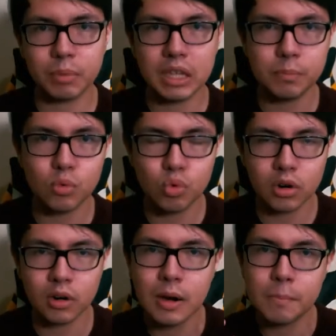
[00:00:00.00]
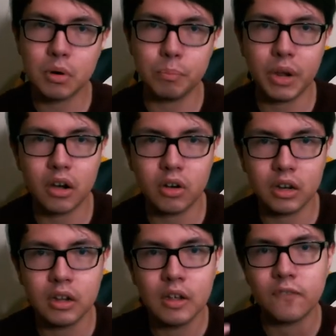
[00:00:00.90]
Like, people were
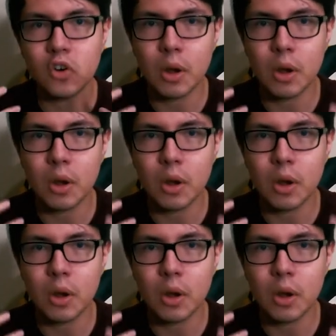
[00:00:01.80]
preparing